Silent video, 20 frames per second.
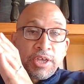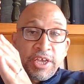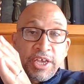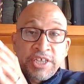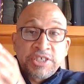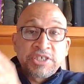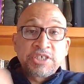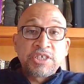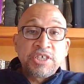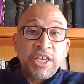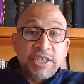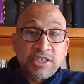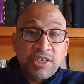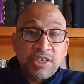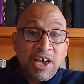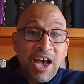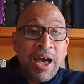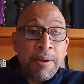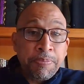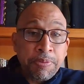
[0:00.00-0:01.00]
it's
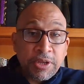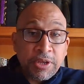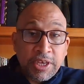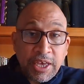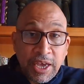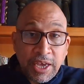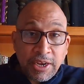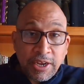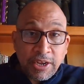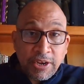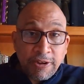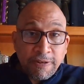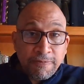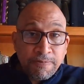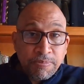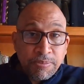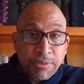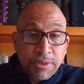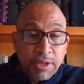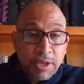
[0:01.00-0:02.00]
complicated
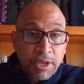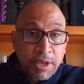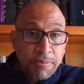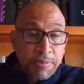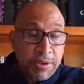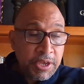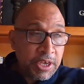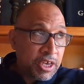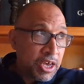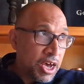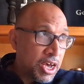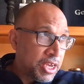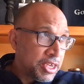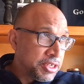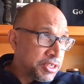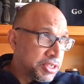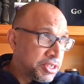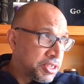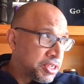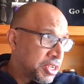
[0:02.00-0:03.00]

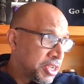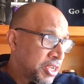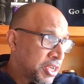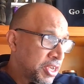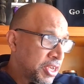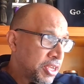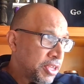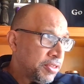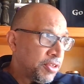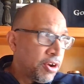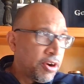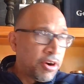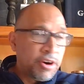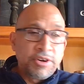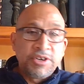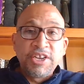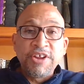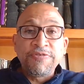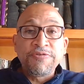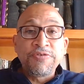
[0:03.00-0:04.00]
because there are
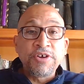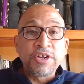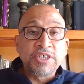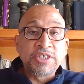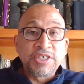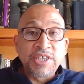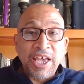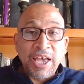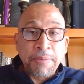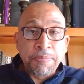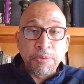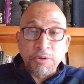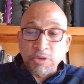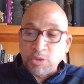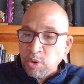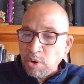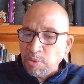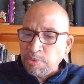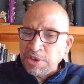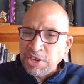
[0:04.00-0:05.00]
different examples.
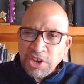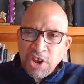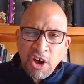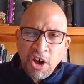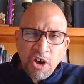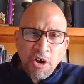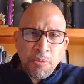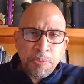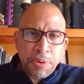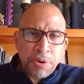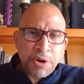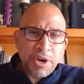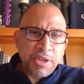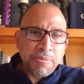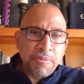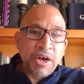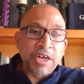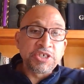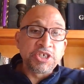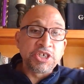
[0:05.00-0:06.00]
What we know pretty
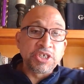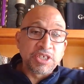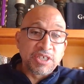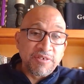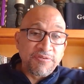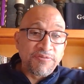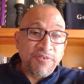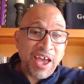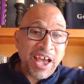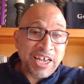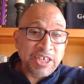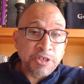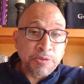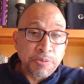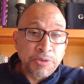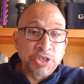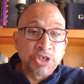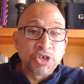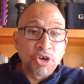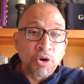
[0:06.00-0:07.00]
much is the vast
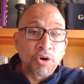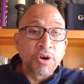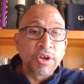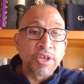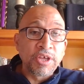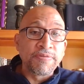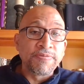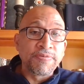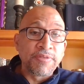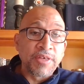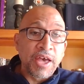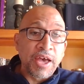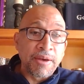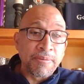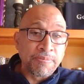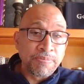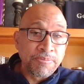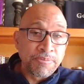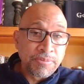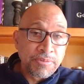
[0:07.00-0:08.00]
majority of
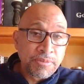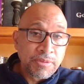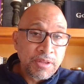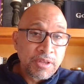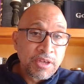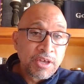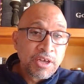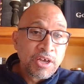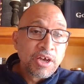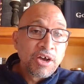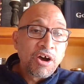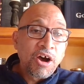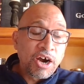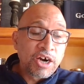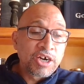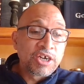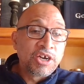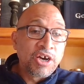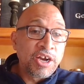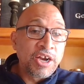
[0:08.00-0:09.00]
them are
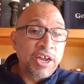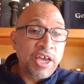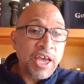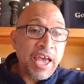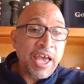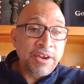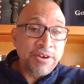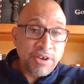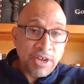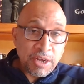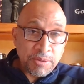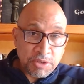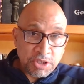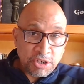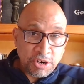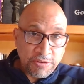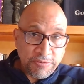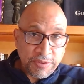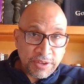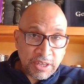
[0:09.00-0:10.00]
going to end up
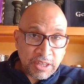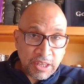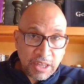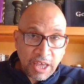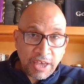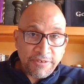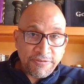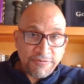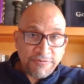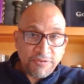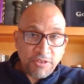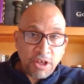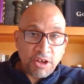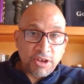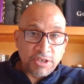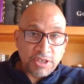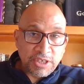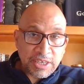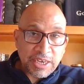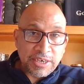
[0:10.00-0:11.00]
serving
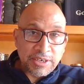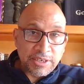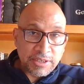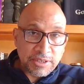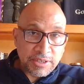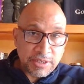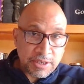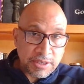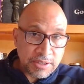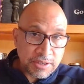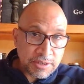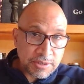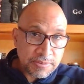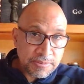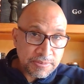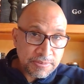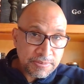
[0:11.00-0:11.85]
lifelong sentences.